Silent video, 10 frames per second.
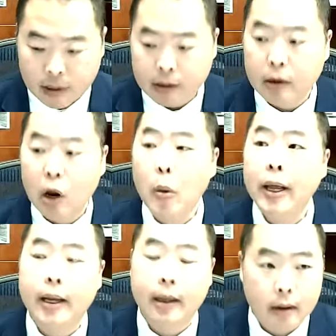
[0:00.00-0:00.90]

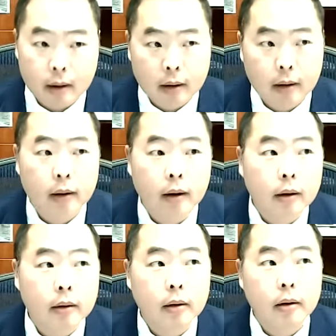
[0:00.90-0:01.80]
nobody
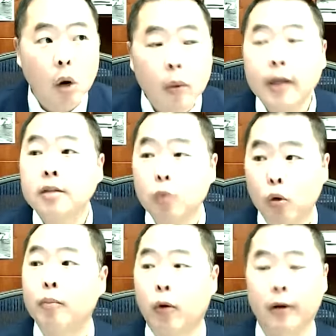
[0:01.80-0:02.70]
is
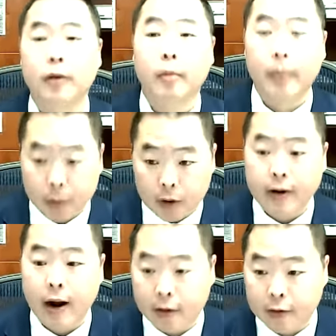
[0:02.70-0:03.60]
more important to a member of
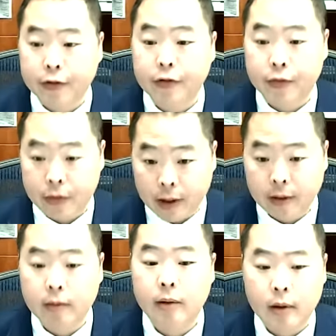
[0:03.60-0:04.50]
Congress
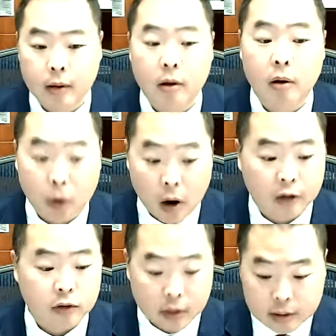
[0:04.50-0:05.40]
than their
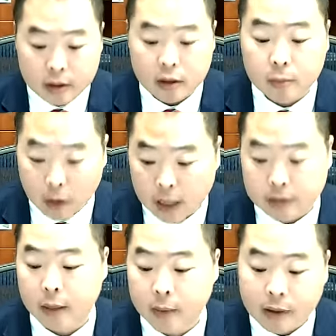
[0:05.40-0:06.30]
boss. When I say their
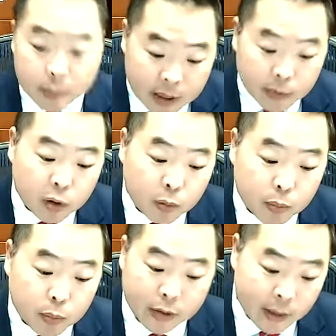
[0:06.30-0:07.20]
boss, I mean the people who
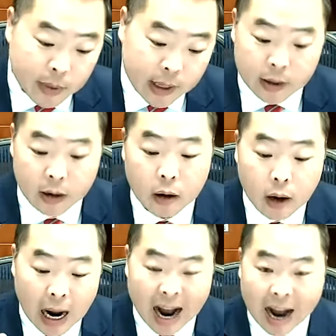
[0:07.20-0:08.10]
put them in there,
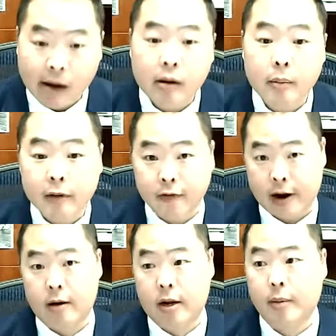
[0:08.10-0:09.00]
hired them and
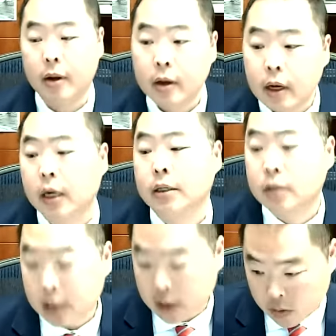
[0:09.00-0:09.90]
fired them. Their
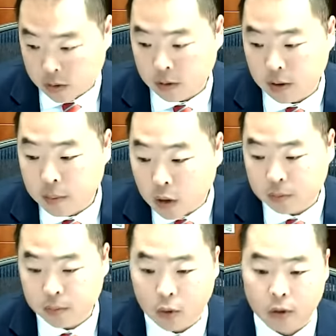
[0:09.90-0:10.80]
constituents are the most
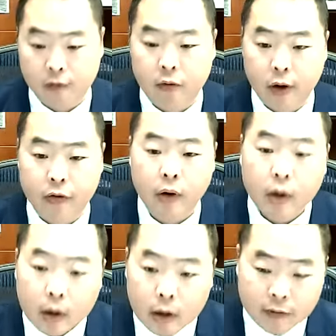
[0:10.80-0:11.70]
important voice.
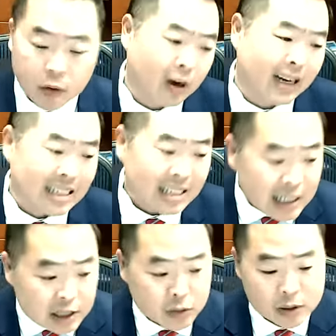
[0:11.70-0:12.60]
If you are a
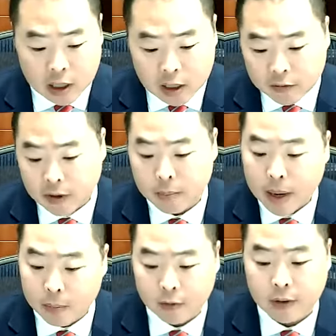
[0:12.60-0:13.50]
constituent of a
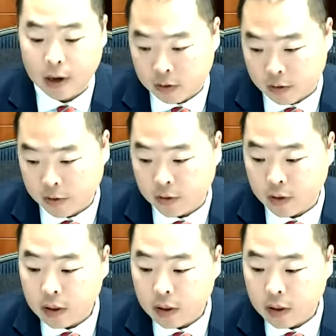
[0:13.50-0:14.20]
member of Congress,